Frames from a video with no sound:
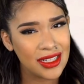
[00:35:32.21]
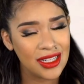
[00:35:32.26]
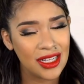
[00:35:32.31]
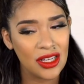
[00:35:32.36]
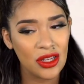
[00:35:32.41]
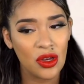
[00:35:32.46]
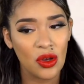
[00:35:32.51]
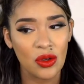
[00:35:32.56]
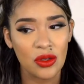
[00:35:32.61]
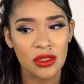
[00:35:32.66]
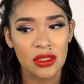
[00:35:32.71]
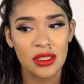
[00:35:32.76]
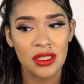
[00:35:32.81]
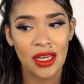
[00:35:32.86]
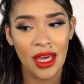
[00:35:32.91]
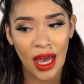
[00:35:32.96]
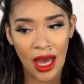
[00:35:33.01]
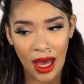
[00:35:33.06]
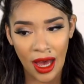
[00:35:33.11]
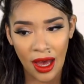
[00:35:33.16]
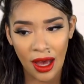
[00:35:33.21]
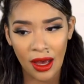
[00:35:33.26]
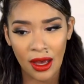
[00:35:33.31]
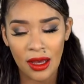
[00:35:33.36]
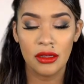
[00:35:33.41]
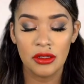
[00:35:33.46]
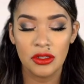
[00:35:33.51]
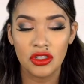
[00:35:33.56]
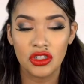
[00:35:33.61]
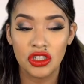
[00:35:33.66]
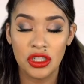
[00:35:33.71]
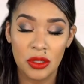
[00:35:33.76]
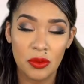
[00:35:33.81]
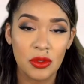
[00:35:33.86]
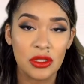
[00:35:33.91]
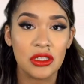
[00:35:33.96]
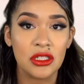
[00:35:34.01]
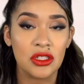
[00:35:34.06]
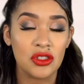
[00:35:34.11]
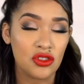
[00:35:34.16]
And he goes, yeah, she
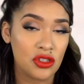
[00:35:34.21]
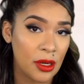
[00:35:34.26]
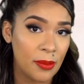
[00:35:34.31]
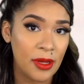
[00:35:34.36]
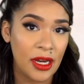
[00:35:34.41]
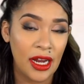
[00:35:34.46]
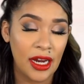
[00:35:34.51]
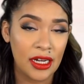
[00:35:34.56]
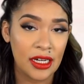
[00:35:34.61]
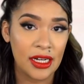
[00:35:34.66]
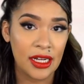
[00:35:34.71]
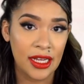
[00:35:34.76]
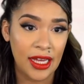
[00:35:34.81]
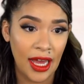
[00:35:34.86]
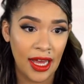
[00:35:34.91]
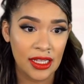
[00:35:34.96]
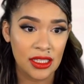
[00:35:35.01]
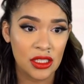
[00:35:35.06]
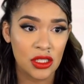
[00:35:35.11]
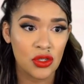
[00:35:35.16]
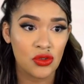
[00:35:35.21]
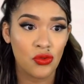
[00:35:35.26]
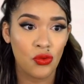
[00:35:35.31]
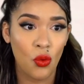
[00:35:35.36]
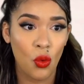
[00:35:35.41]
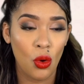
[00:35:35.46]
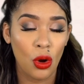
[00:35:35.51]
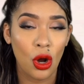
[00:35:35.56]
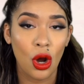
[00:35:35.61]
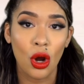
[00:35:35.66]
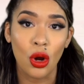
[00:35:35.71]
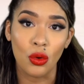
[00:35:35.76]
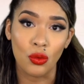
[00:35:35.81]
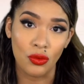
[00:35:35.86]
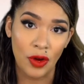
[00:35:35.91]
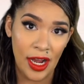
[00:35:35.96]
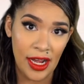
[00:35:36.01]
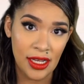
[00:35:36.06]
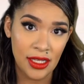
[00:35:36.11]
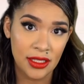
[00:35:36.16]
was discriminated against for her
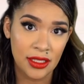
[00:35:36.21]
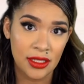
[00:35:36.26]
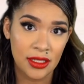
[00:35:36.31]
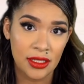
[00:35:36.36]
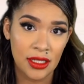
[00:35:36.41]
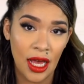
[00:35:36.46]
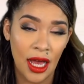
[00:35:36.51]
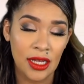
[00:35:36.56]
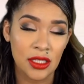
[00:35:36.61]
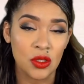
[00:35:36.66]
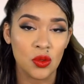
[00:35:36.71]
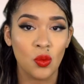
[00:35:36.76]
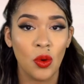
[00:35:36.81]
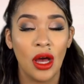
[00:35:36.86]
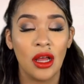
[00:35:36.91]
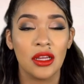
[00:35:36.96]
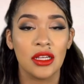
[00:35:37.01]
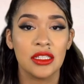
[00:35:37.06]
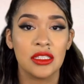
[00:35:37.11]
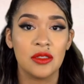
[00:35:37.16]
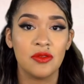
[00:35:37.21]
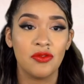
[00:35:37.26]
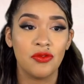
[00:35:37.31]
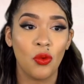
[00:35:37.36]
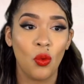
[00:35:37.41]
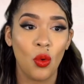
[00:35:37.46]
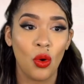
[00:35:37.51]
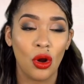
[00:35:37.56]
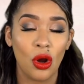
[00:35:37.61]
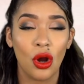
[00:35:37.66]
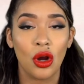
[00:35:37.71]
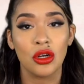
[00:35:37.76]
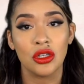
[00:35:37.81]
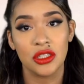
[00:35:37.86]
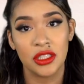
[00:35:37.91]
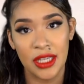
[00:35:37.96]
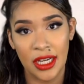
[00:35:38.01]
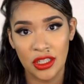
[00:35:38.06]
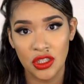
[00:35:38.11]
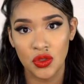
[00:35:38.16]
race as well as for her
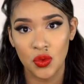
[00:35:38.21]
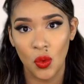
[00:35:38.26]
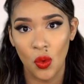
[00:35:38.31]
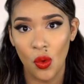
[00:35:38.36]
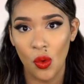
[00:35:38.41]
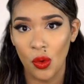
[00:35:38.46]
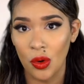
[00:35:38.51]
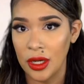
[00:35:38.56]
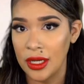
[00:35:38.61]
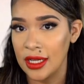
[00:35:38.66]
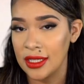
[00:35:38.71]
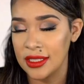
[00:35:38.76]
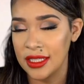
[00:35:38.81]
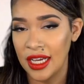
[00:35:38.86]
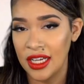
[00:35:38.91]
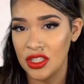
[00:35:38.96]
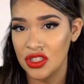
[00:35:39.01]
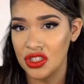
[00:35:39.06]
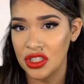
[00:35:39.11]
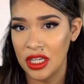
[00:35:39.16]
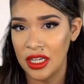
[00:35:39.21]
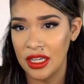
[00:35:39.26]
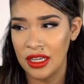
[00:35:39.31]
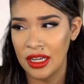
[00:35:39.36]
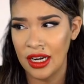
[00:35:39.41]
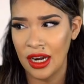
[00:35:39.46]
sexual orientation.